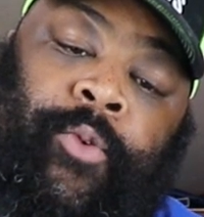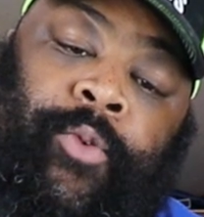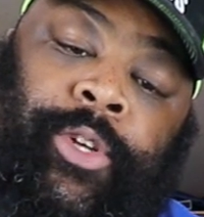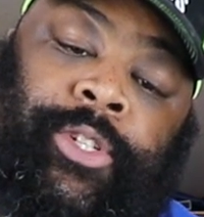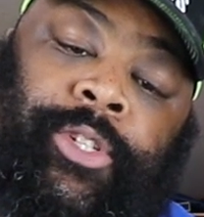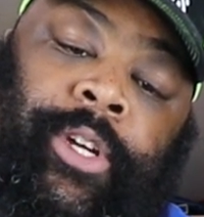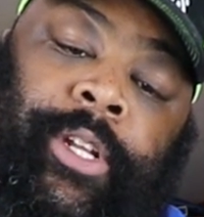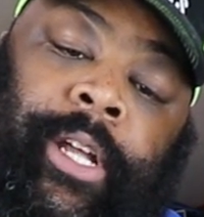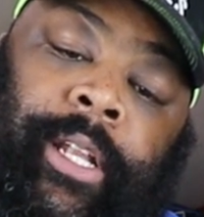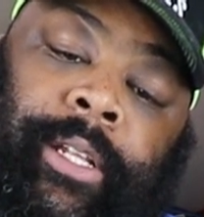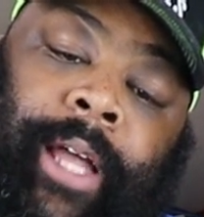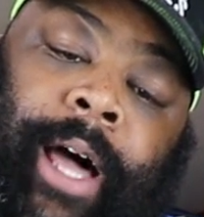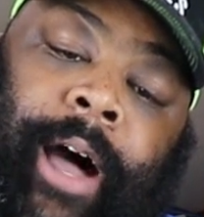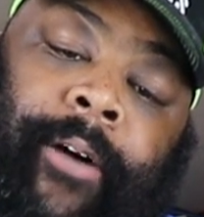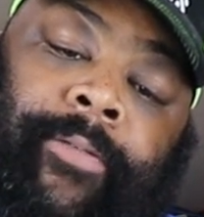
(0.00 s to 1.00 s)
which is gonna
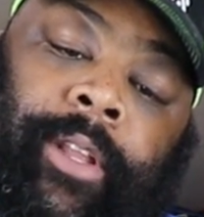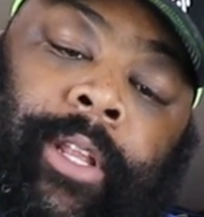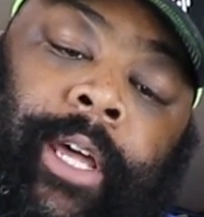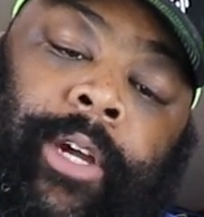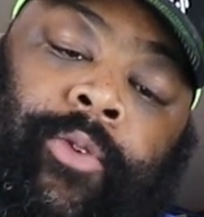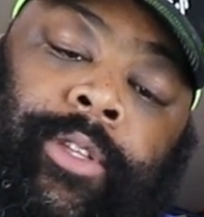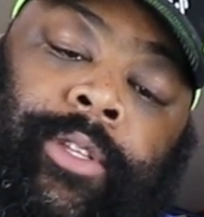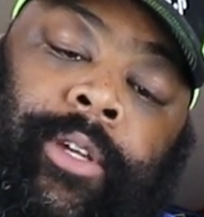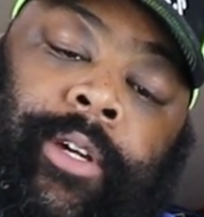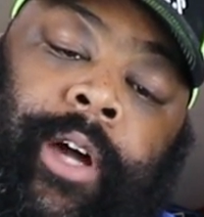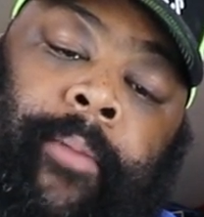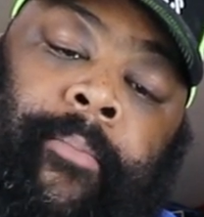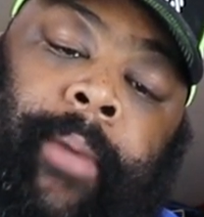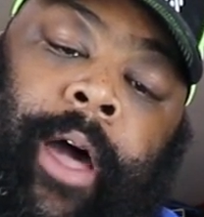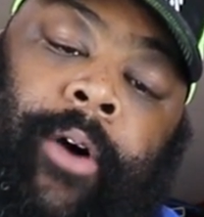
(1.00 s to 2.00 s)
allow the liquid to
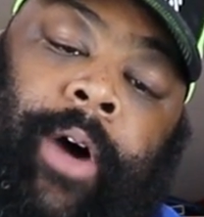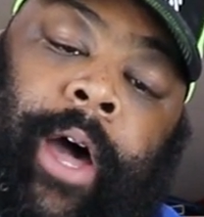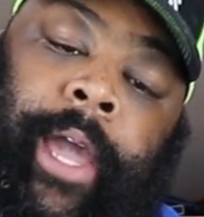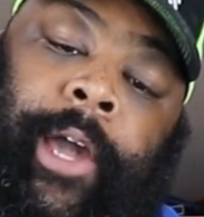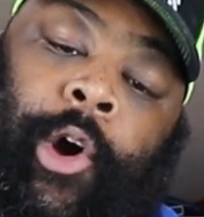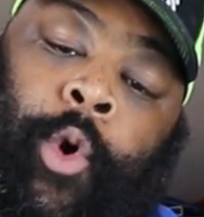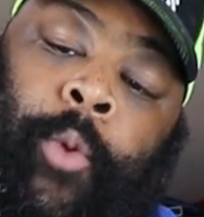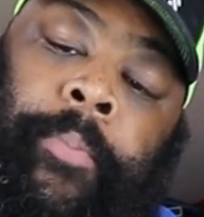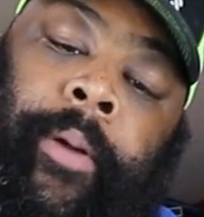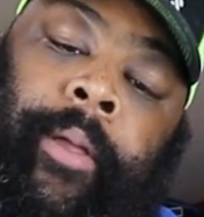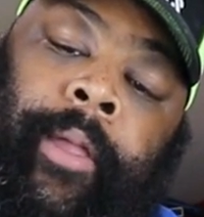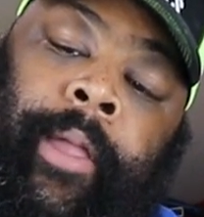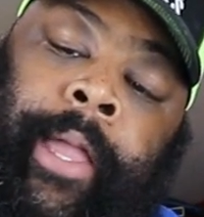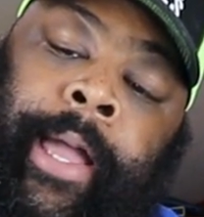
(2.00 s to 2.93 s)
come out, I hope.